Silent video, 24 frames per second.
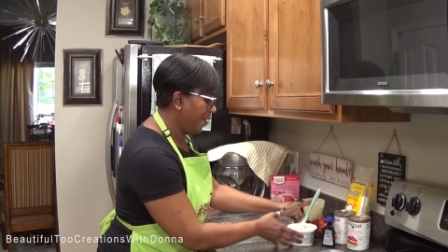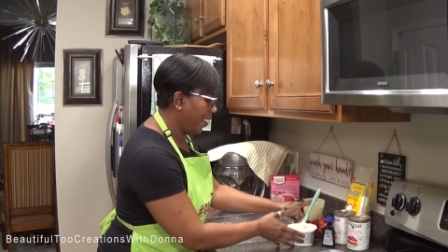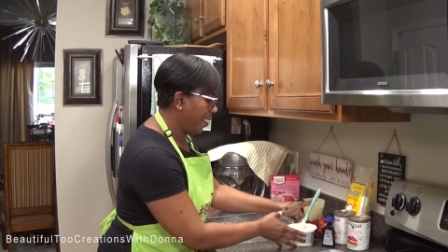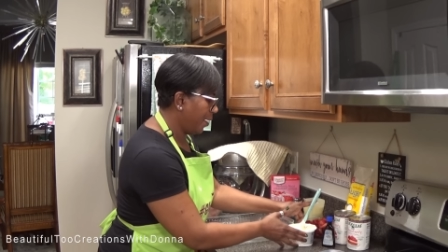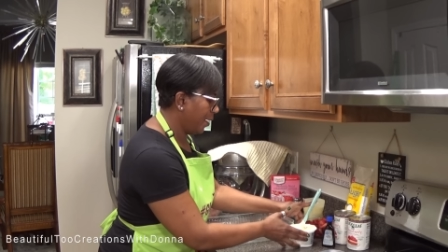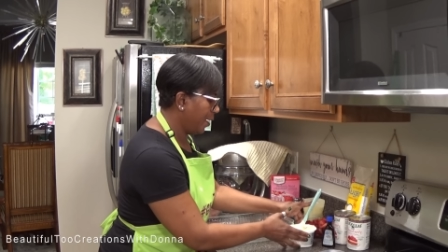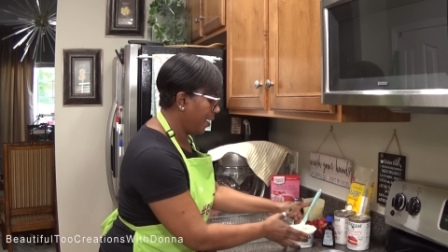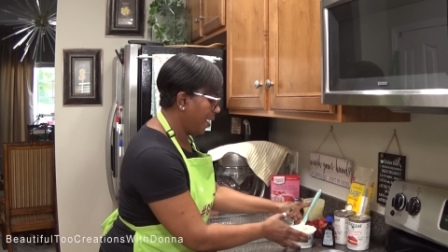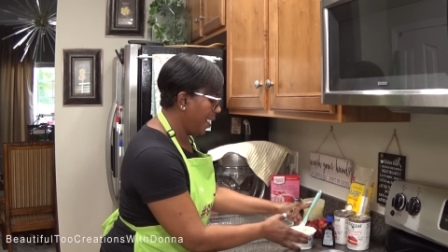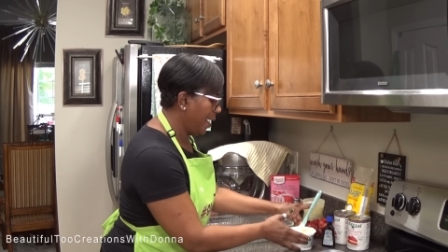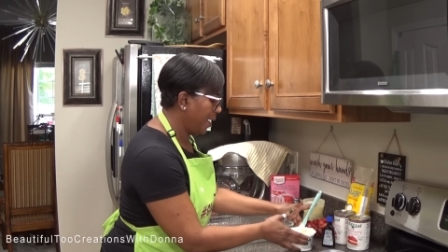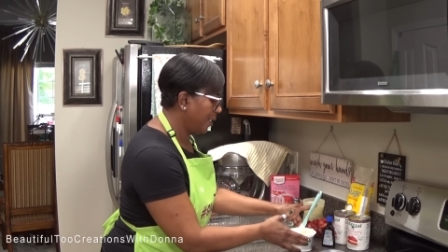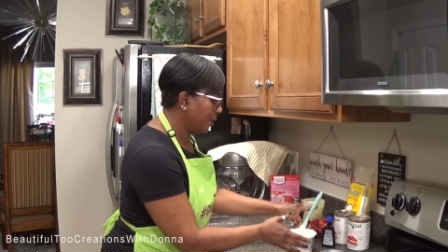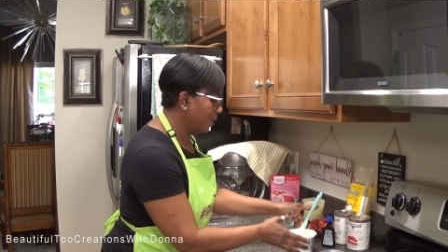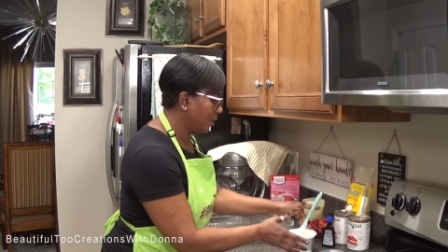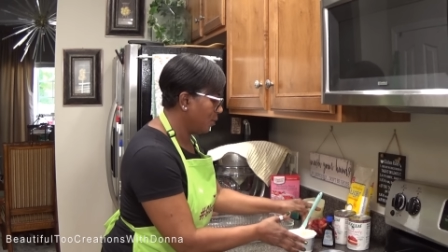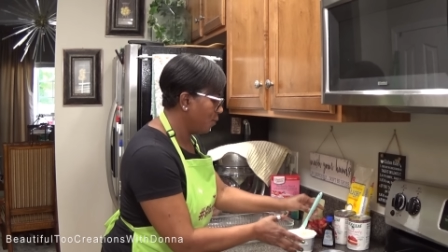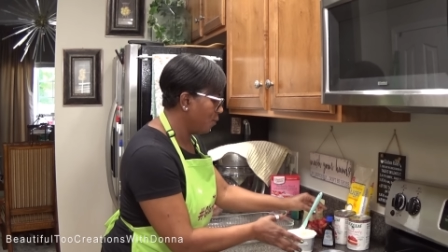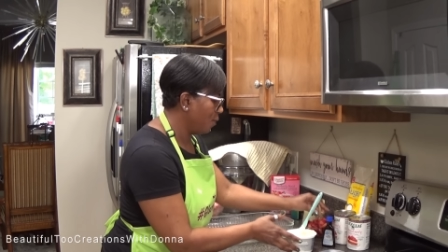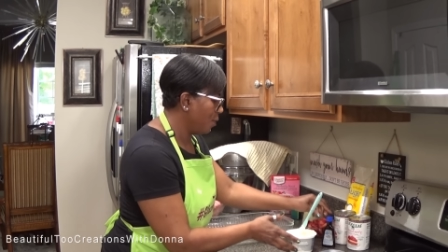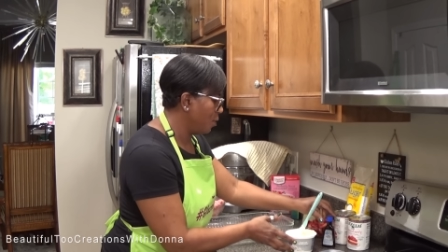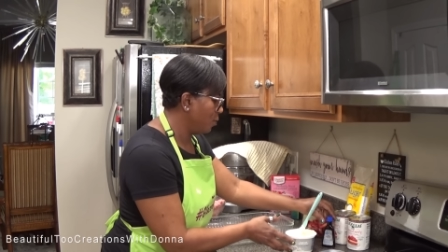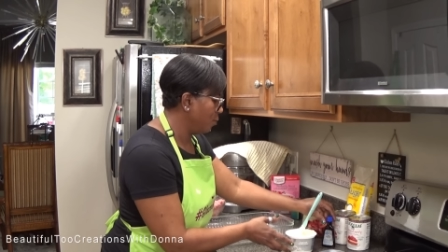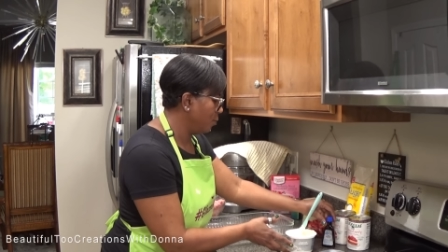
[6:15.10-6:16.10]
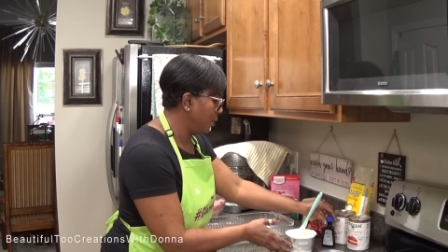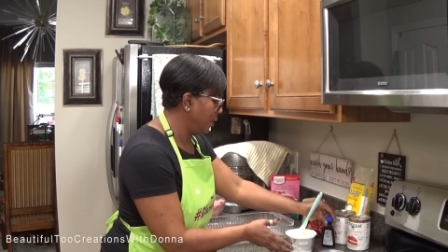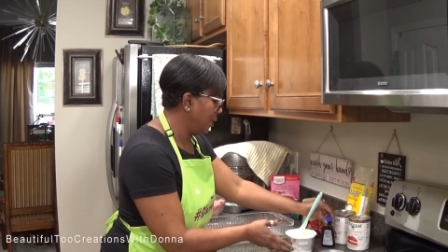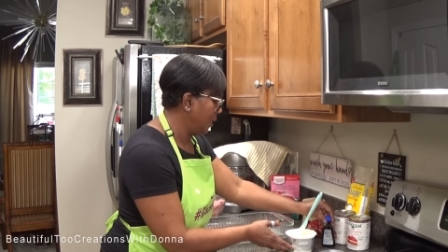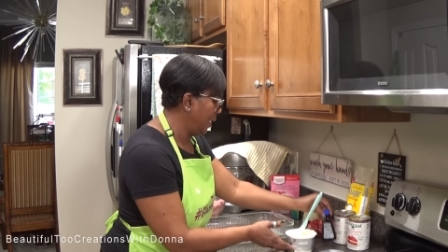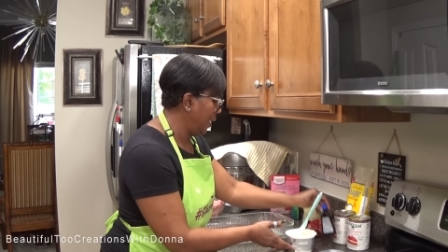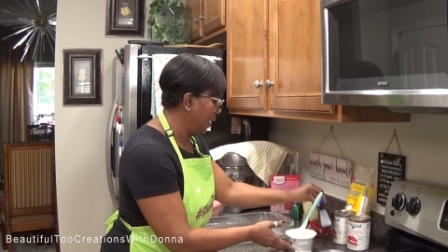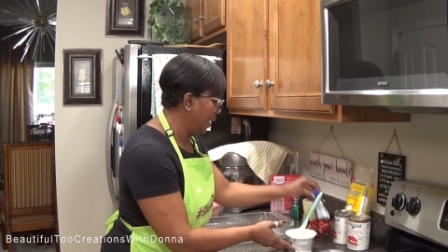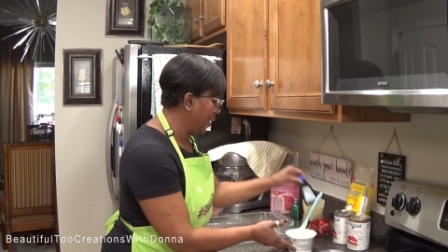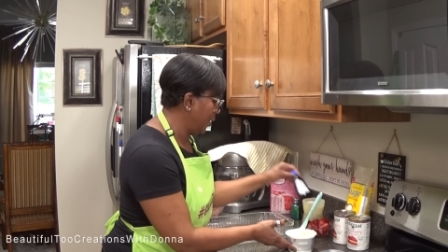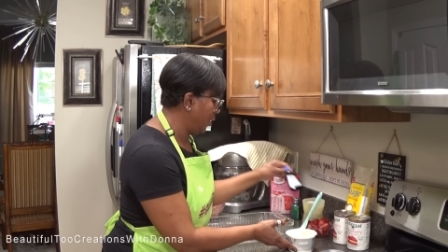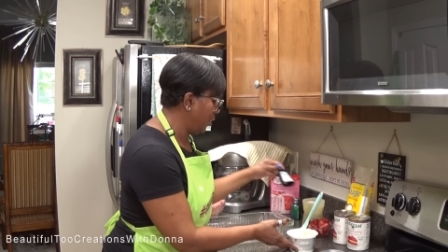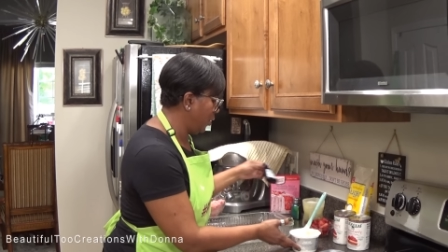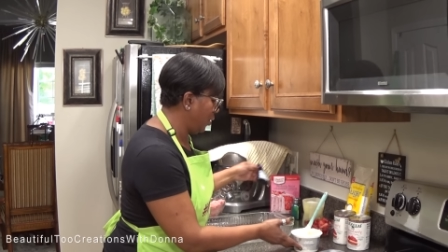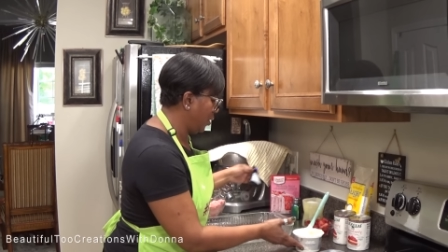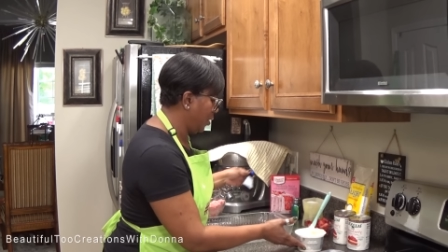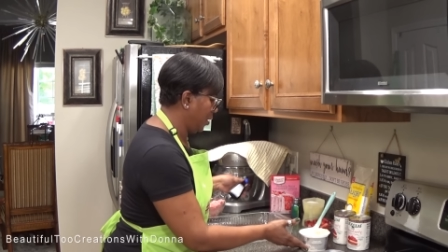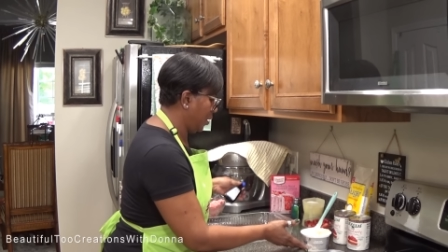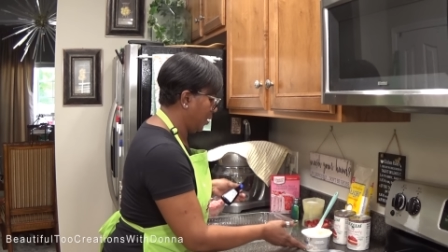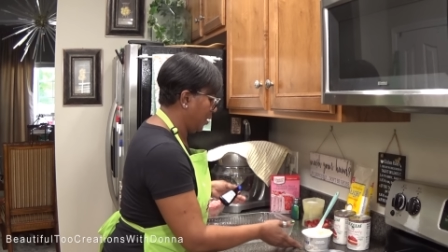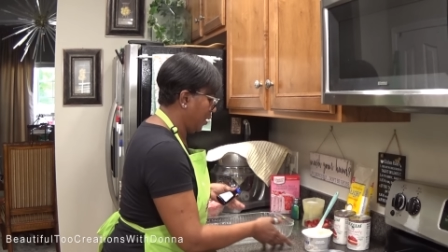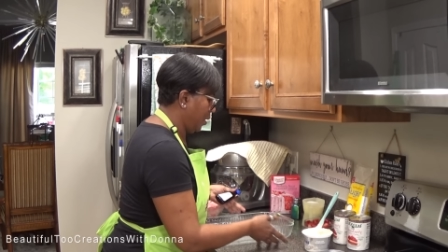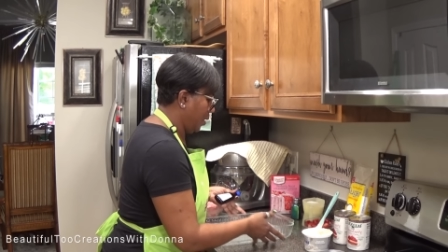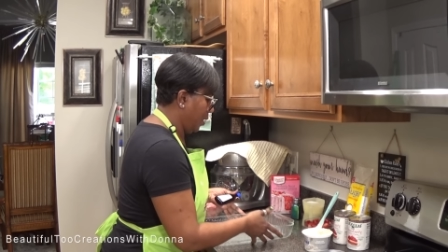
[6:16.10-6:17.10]
of our casserole
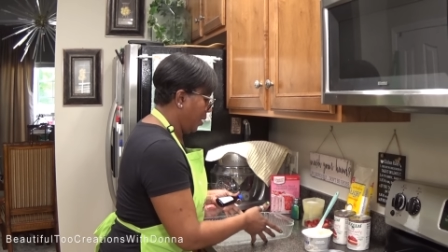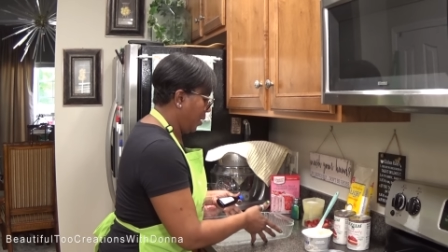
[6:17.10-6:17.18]
dish